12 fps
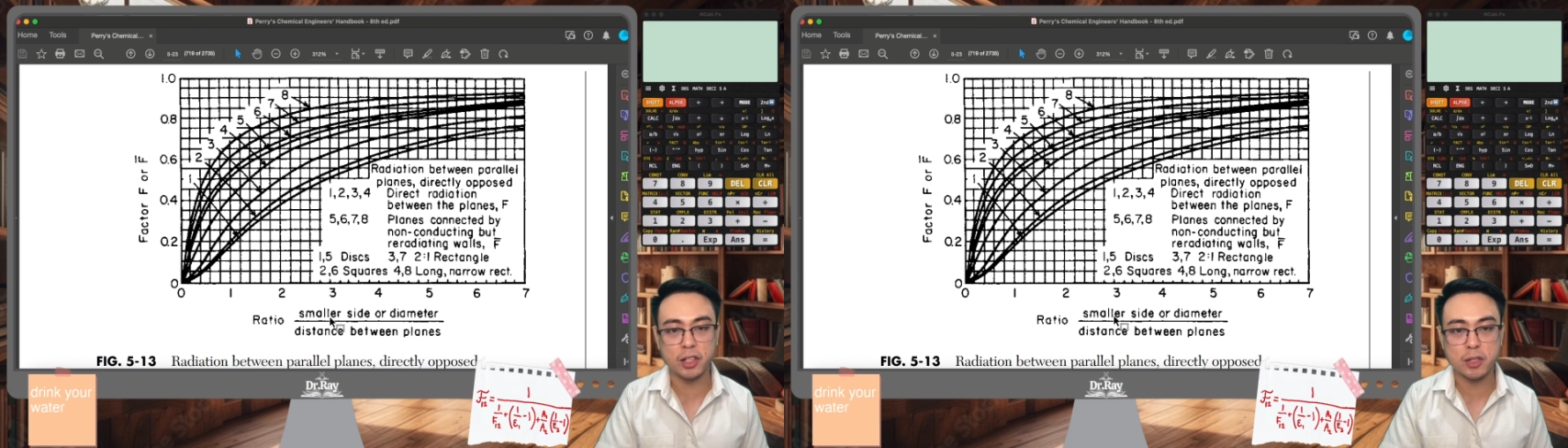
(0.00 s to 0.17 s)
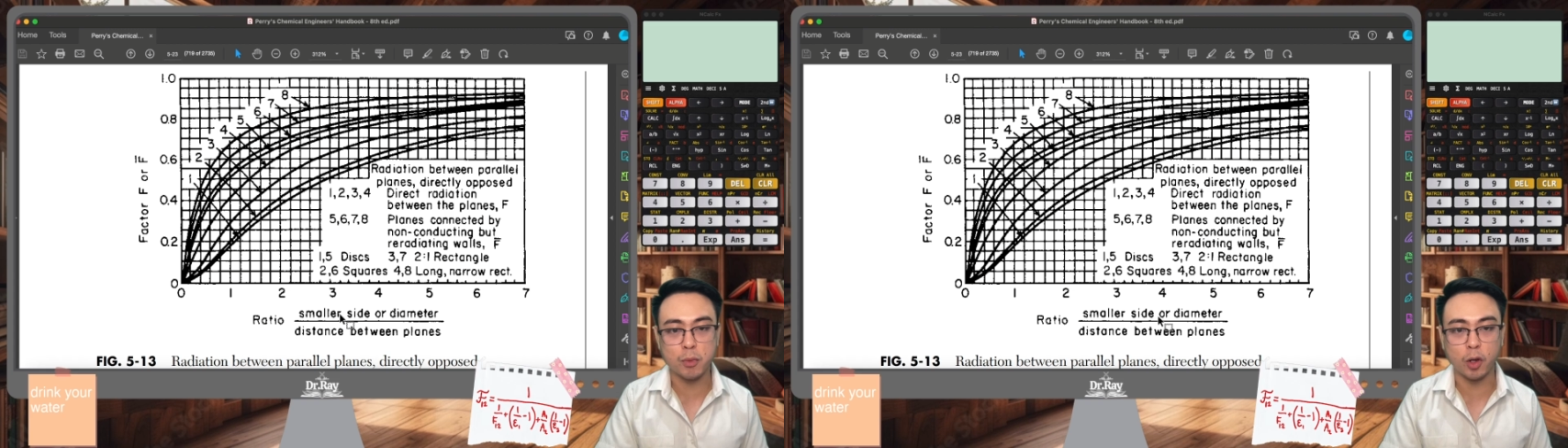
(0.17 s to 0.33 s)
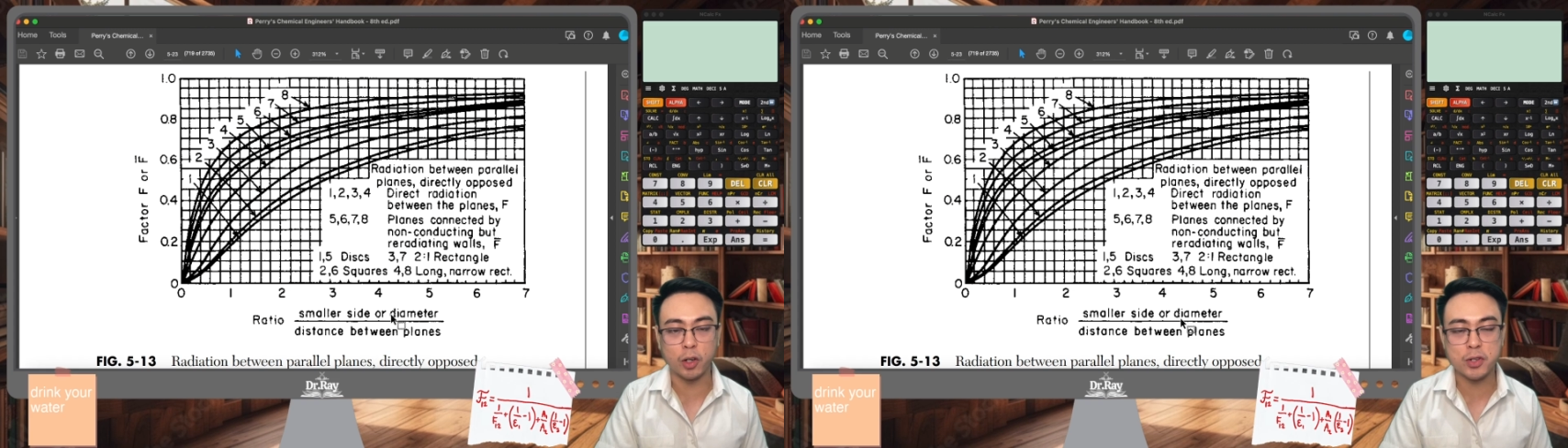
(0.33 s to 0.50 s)

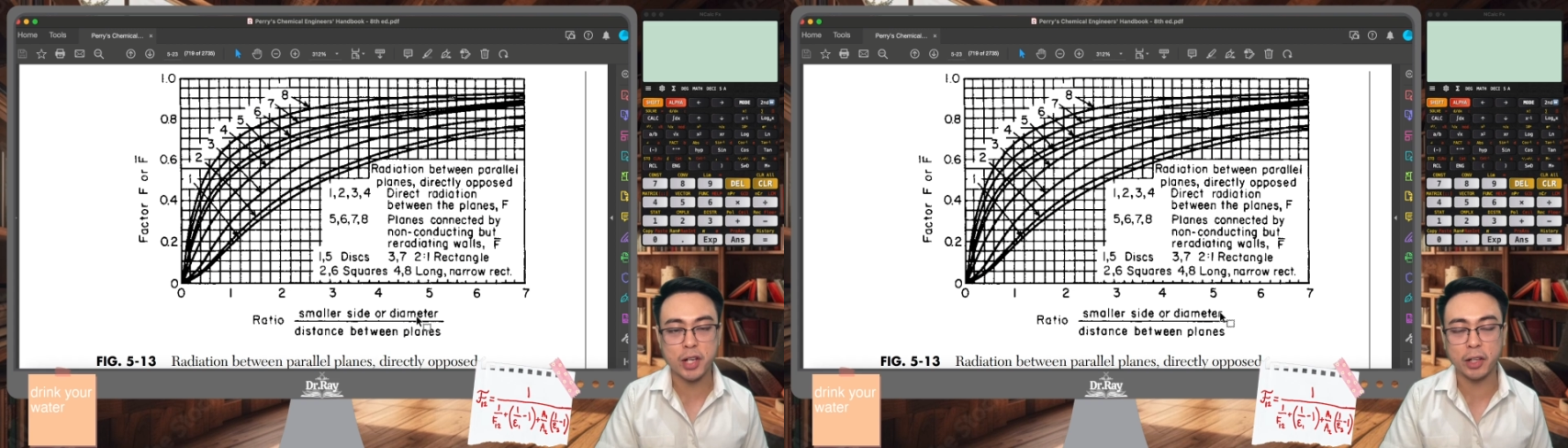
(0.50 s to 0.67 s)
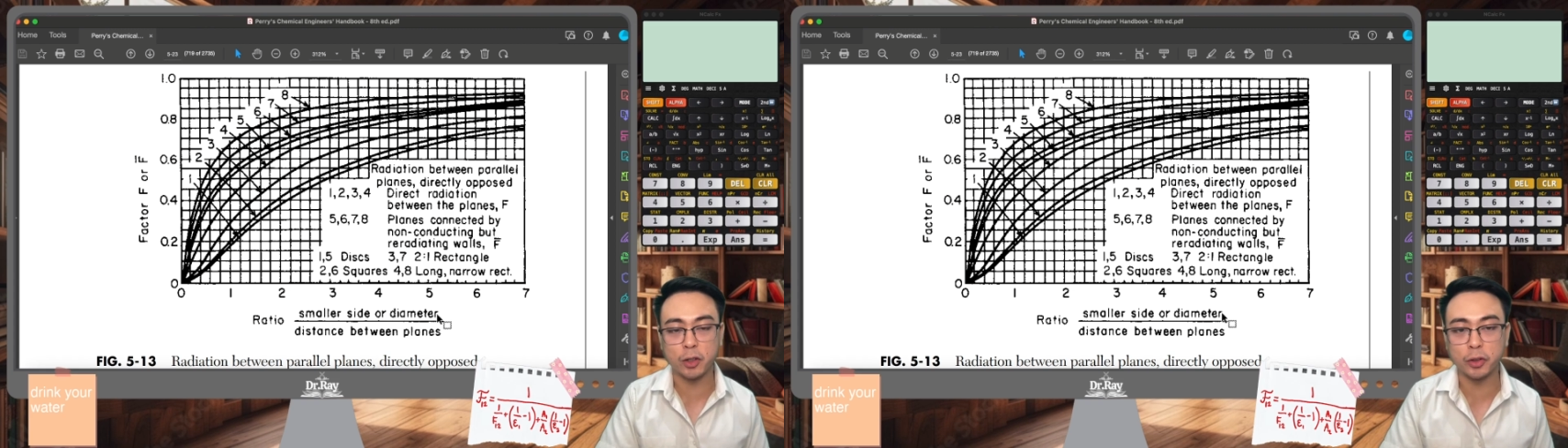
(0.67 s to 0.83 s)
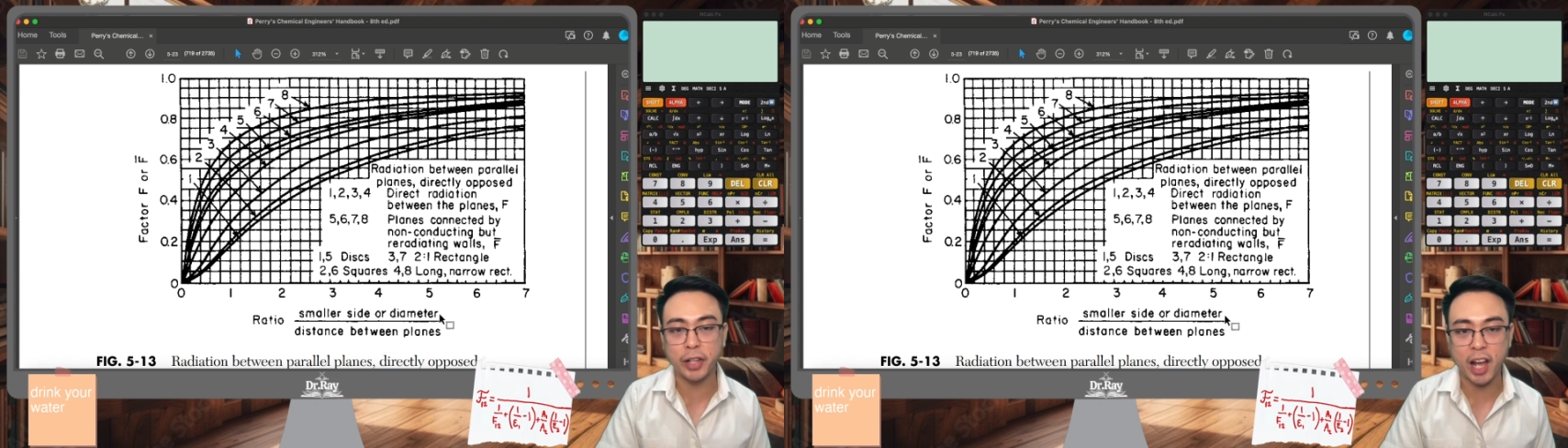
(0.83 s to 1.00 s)
smaller side
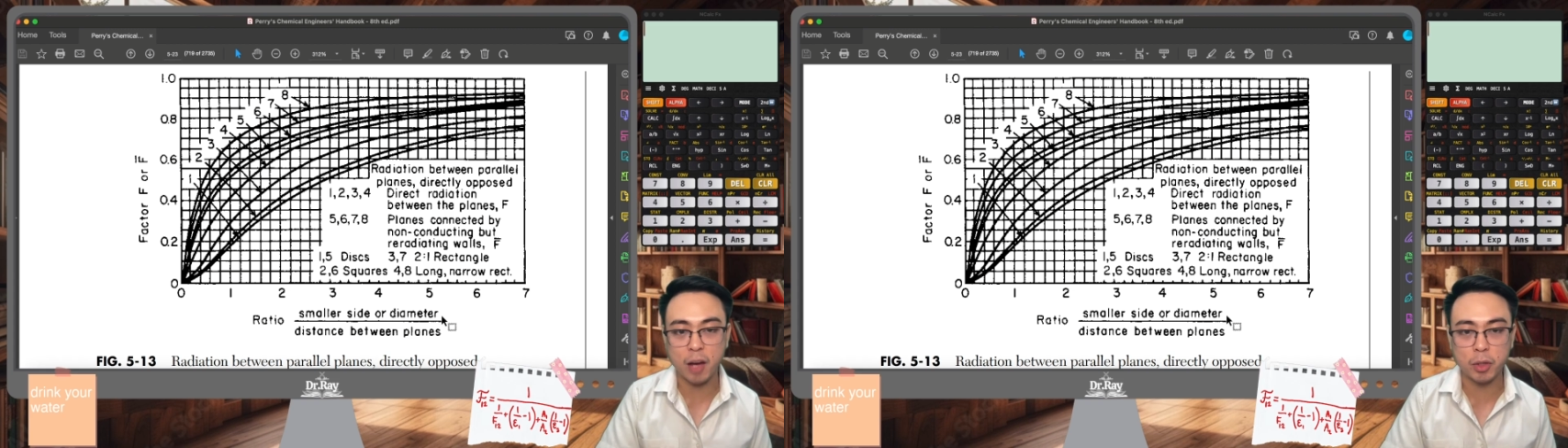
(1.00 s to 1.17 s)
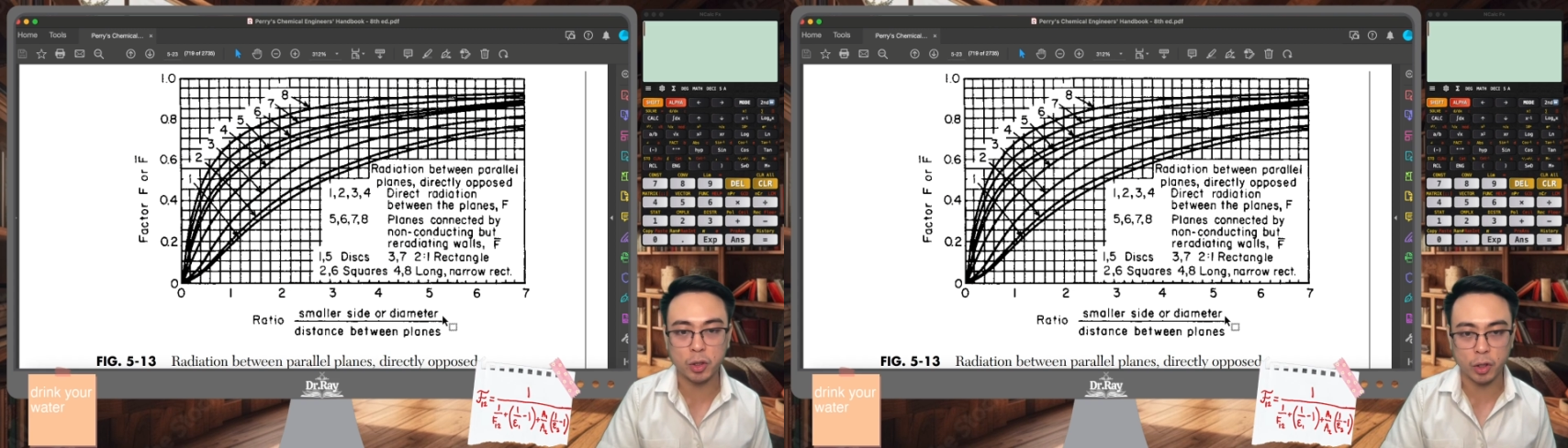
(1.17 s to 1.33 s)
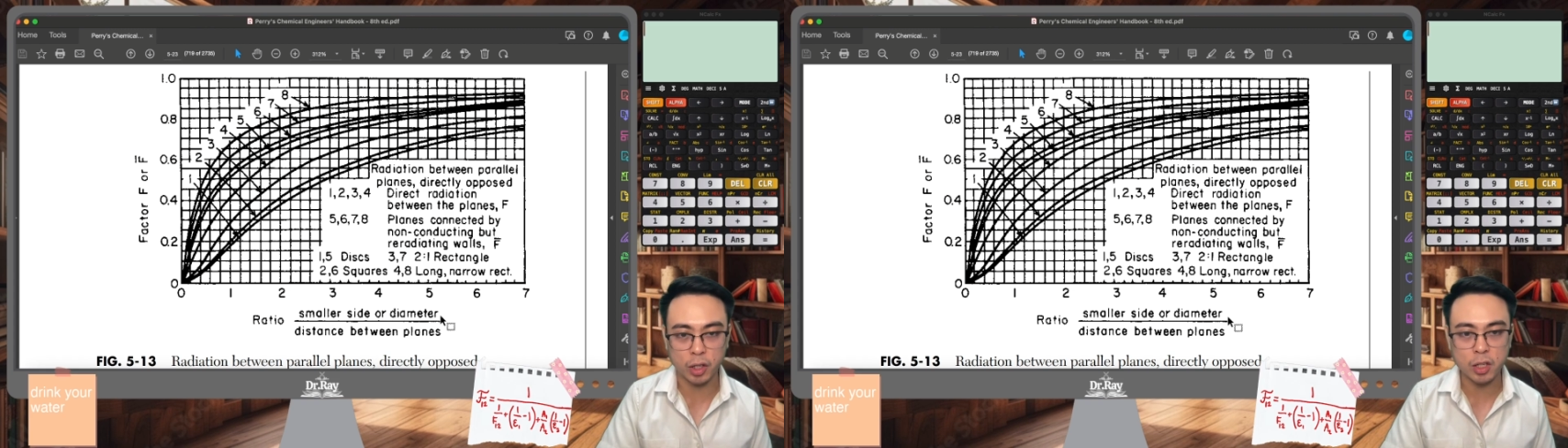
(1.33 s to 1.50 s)
or
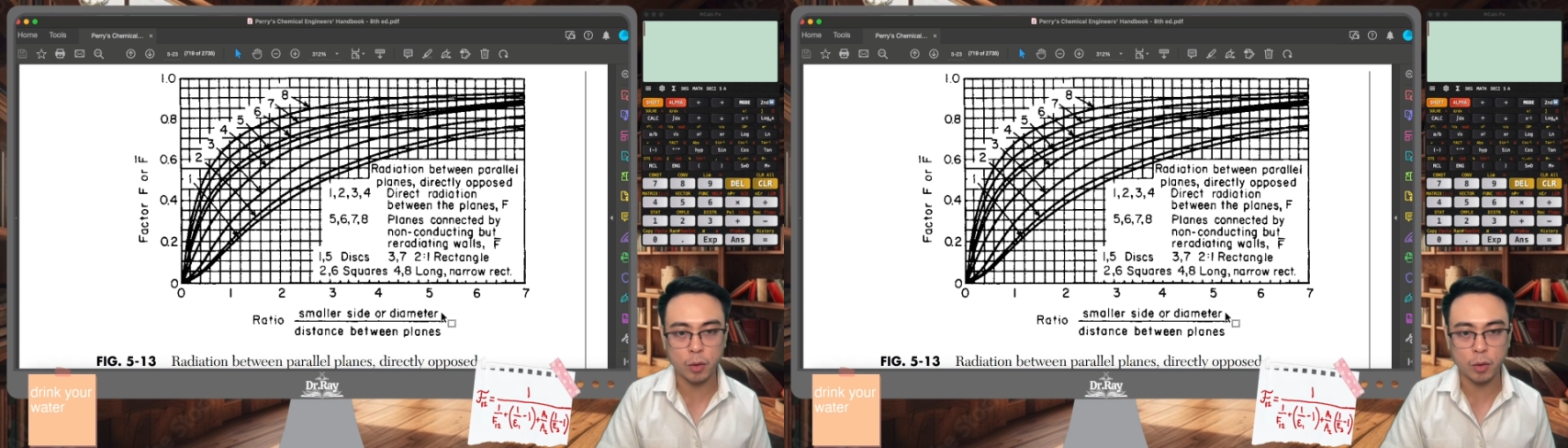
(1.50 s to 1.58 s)
diameter.